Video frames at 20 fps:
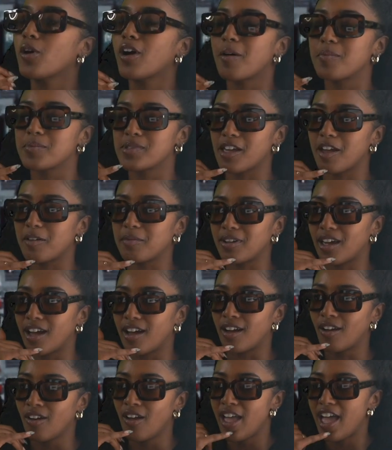comes up
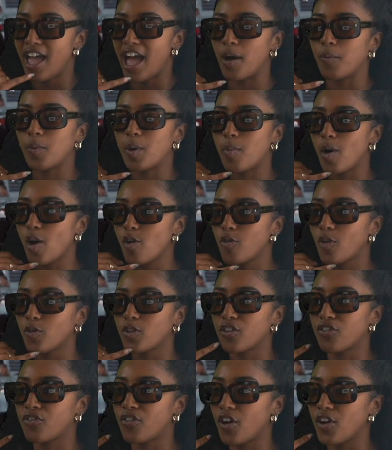now and we're both on
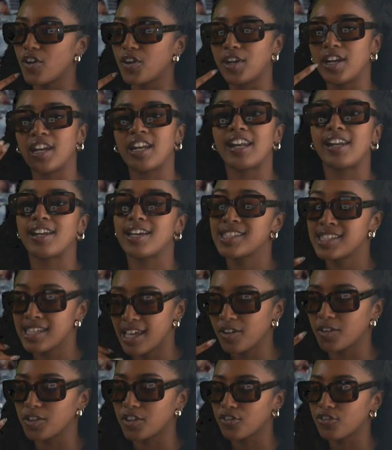the phone, and then I
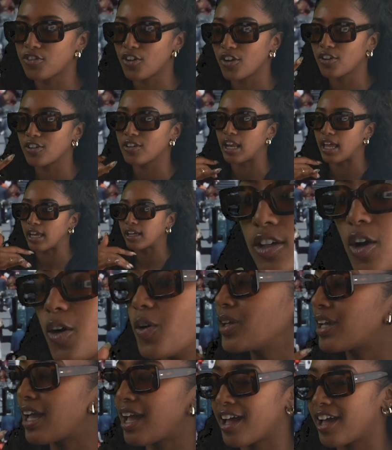say on the phone like,
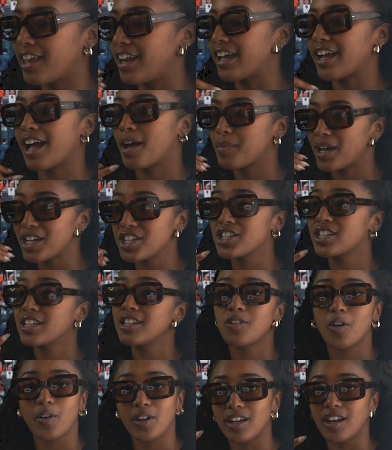oh yeah, like I'm actually
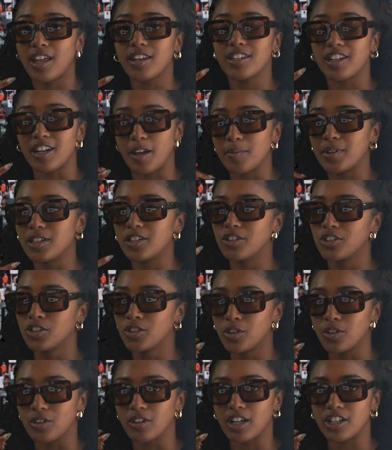not in London, I'm in New
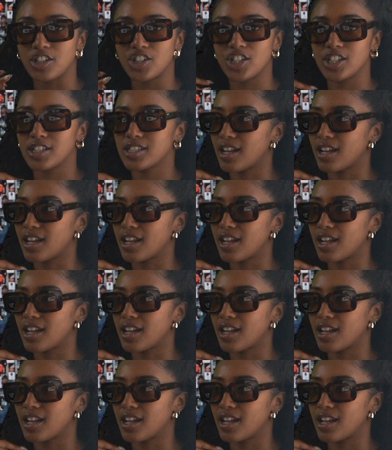York. And she's